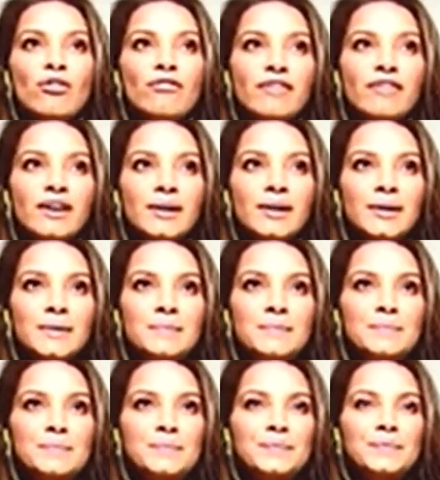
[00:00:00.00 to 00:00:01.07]
of
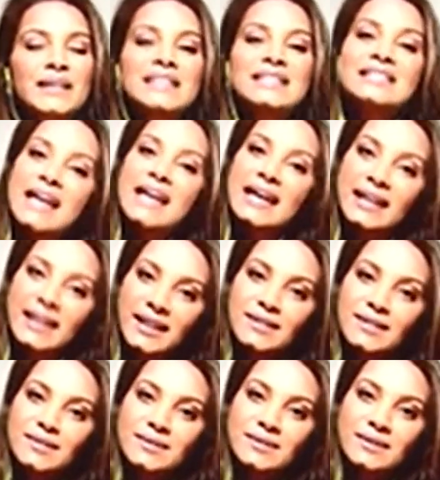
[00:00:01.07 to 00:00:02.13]

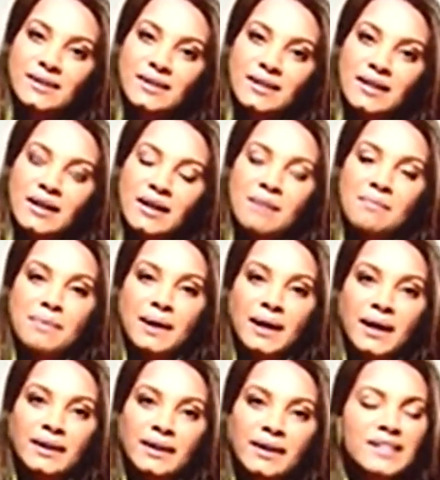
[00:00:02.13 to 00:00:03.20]
delicate,
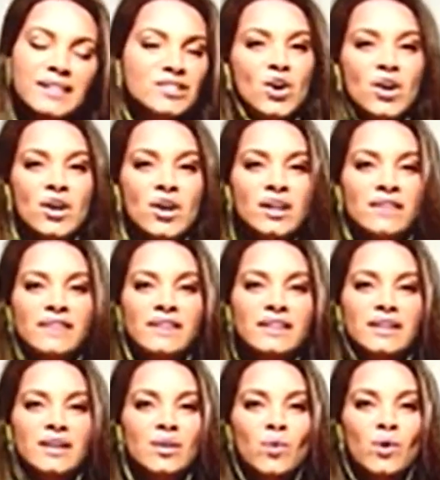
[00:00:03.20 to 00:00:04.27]
but it's not even
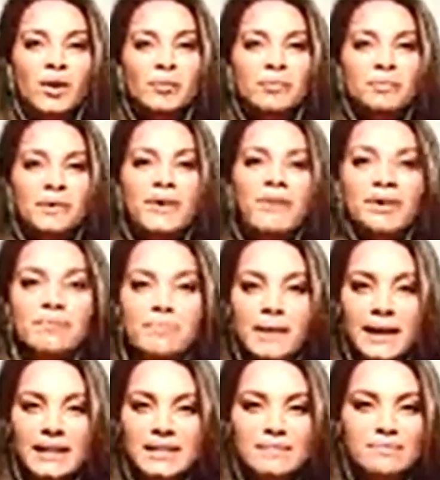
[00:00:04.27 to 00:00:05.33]
near what period
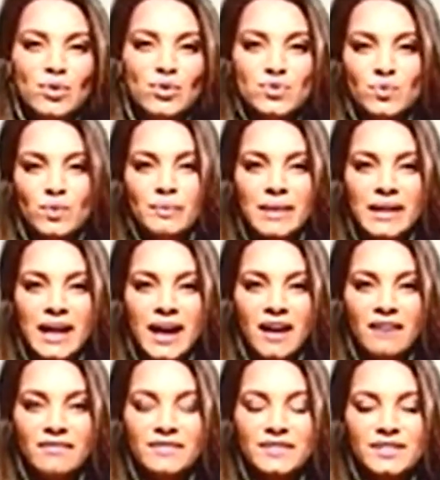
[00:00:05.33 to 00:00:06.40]
pains most women
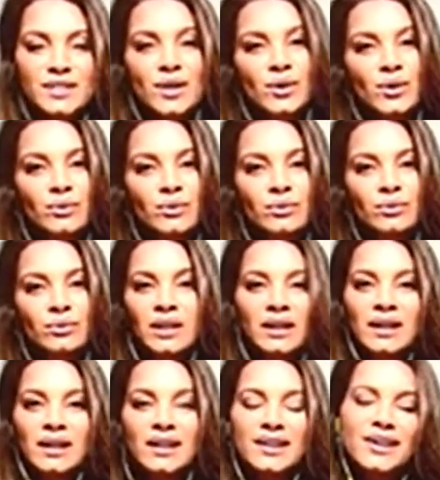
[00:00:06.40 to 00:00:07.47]
have. So,
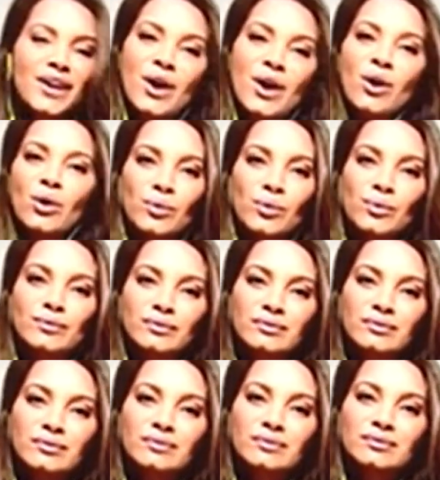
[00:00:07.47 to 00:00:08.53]
no.
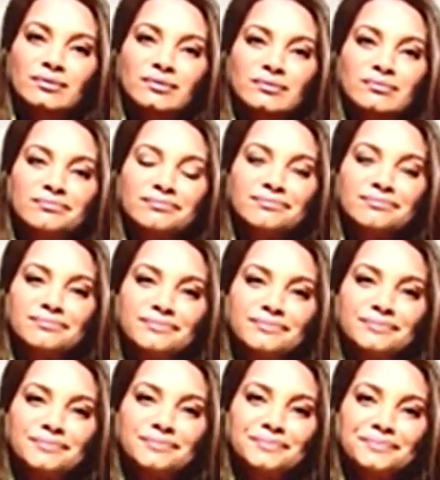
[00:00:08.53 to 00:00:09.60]
All right, toughen up.
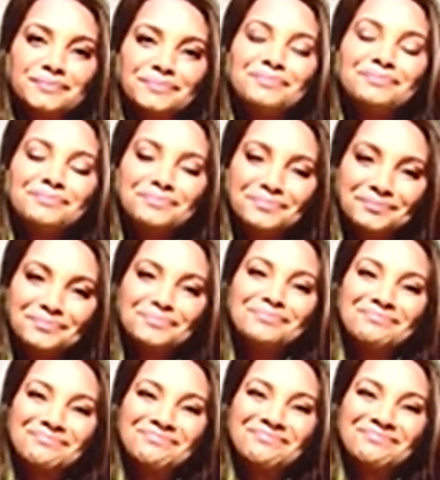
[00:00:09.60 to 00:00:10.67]
But
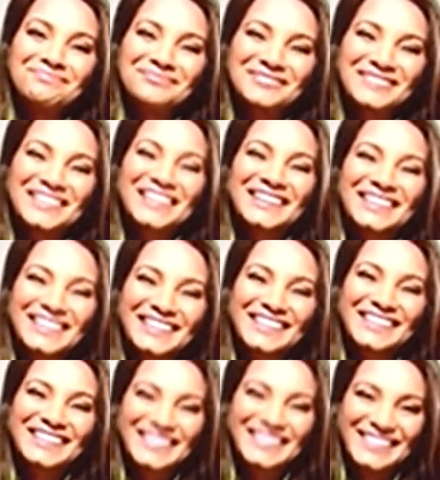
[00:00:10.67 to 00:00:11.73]
did the
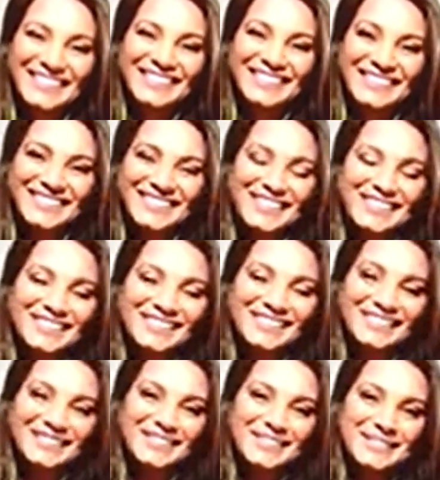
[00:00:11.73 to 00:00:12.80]
hormonal
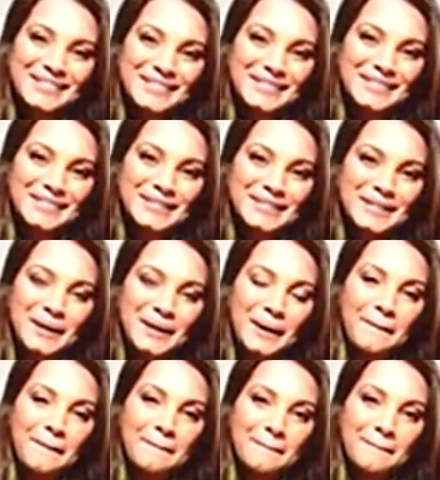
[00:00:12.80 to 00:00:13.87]
injections impact your
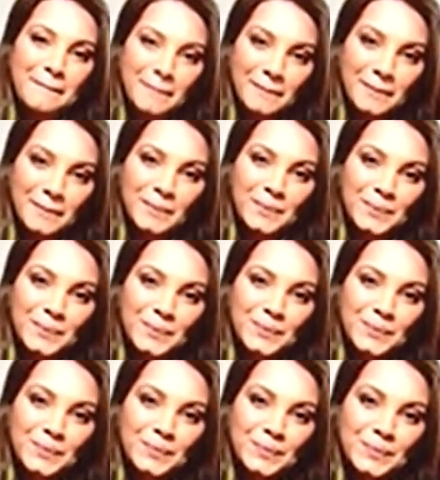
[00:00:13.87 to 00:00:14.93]
body weight or the way you
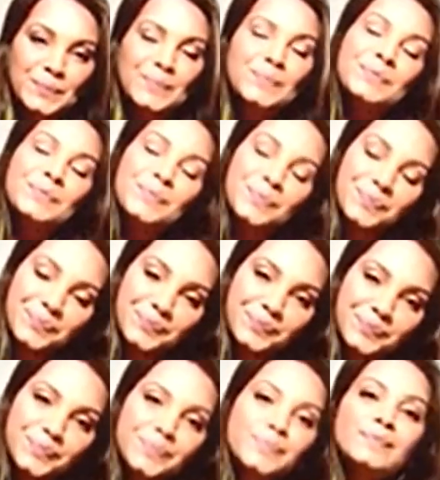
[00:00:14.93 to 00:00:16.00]
look in any way
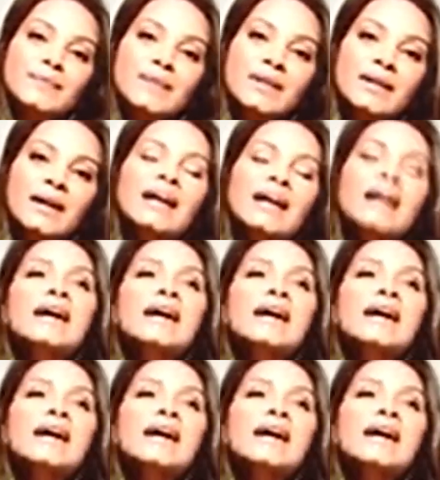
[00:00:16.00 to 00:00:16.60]
at that time?